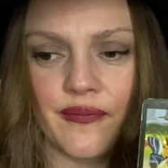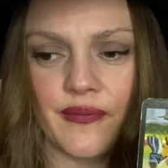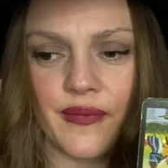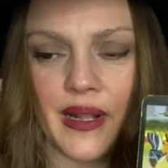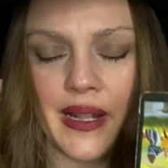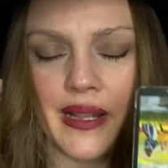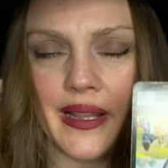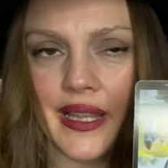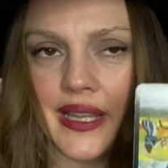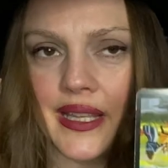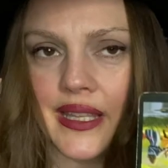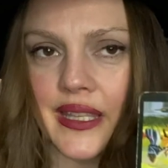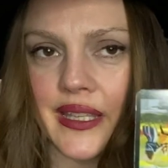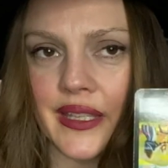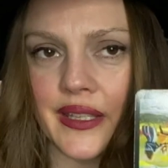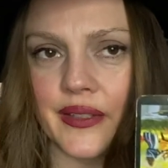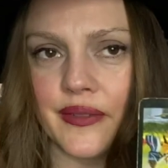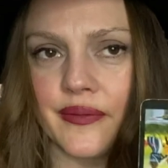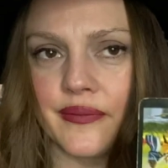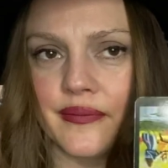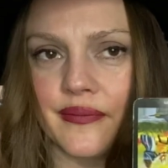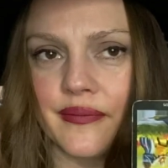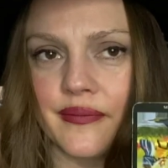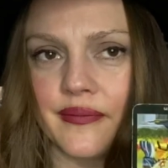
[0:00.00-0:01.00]
I like
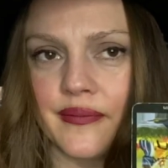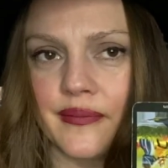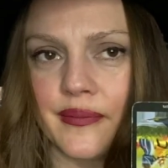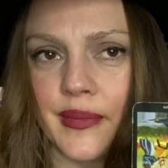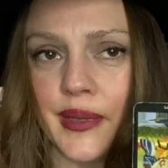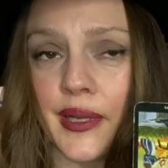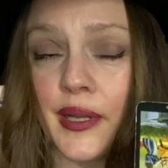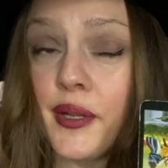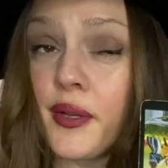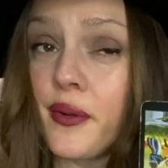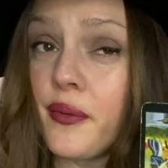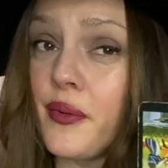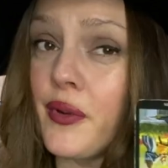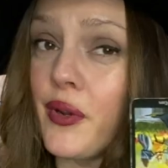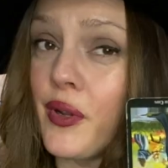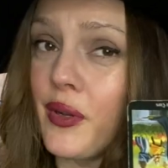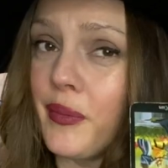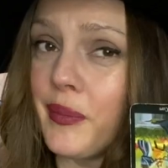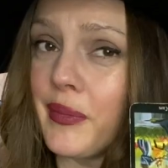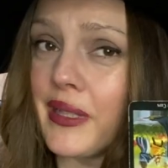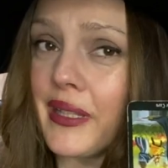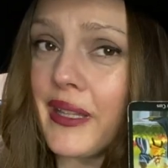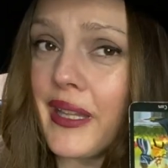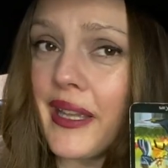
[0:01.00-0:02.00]
it. I don't
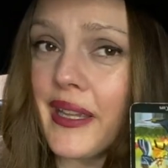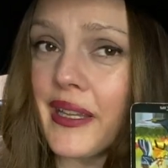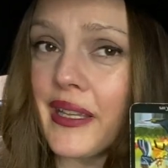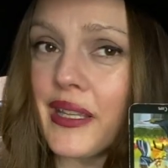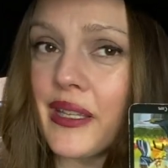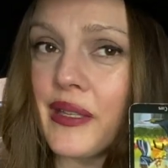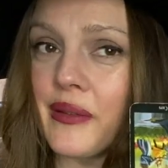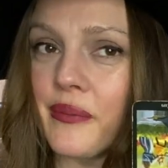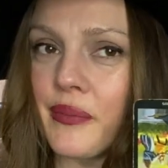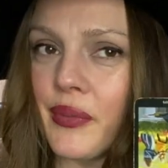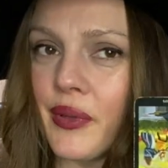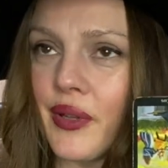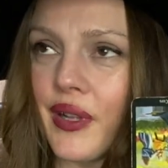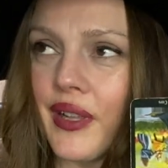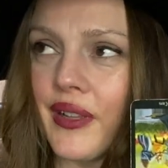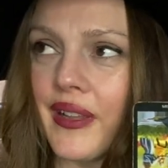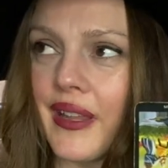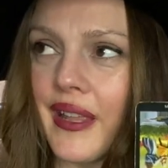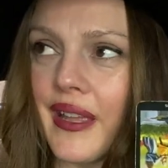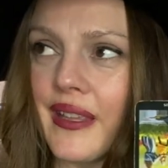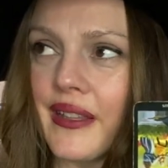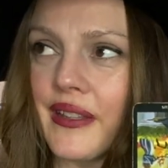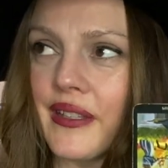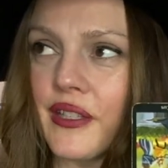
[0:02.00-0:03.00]
normally like it, but I
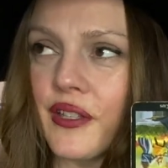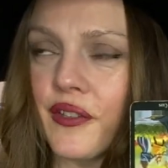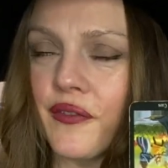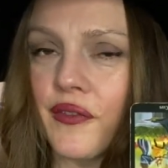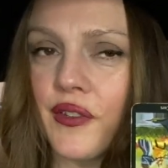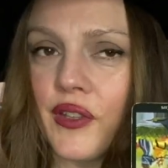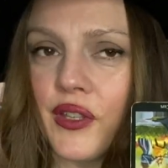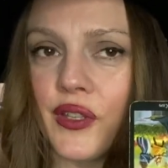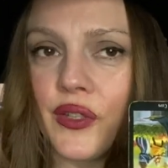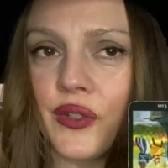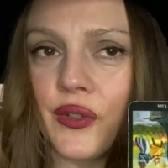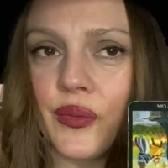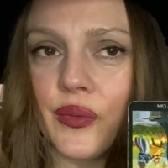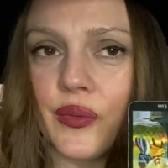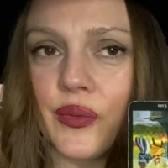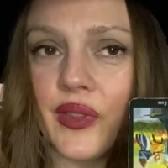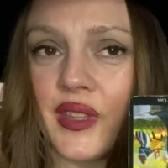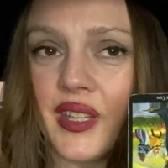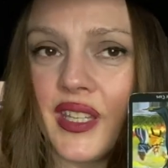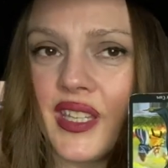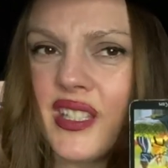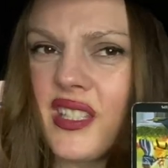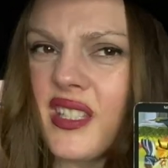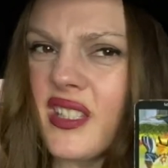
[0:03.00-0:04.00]
like this for you.
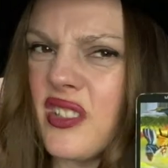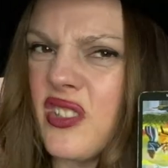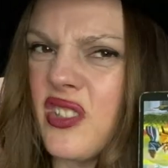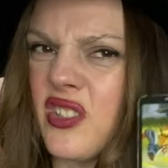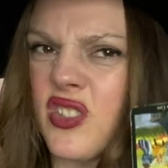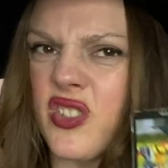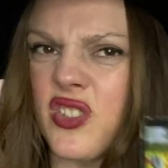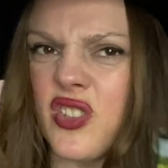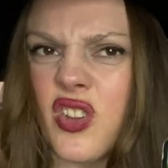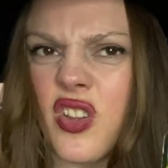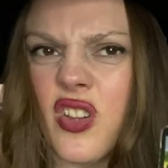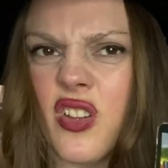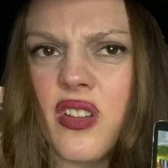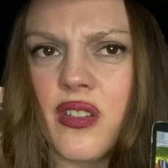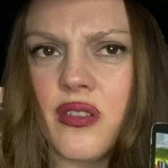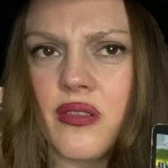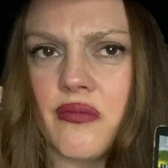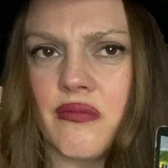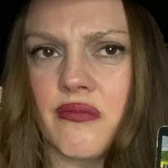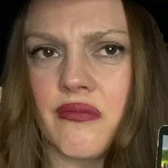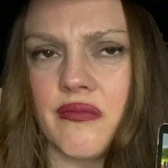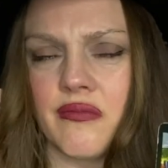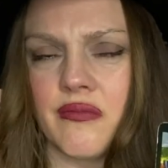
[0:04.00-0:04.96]
This is done.